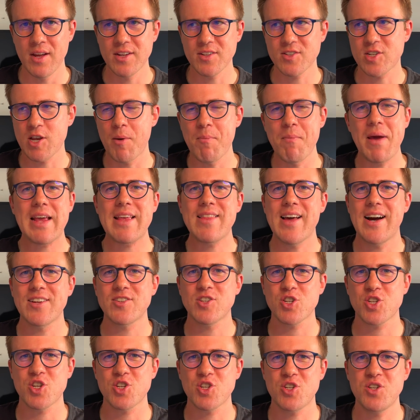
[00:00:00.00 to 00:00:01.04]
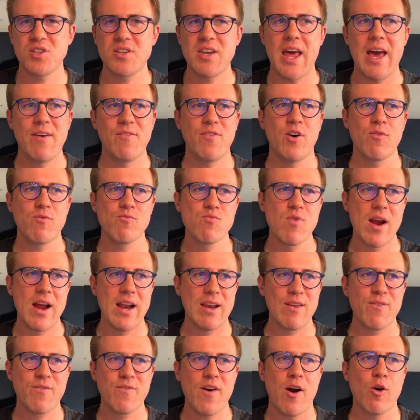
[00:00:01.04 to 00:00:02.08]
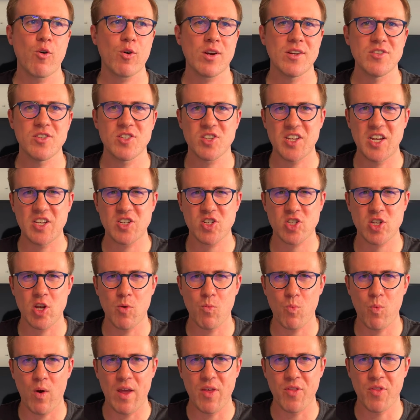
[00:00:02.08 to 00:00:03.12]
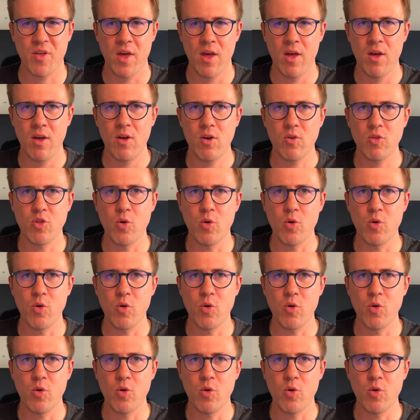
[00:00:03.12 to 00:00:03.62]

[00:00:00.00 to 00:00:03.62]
To me, that just has never really felt consistent with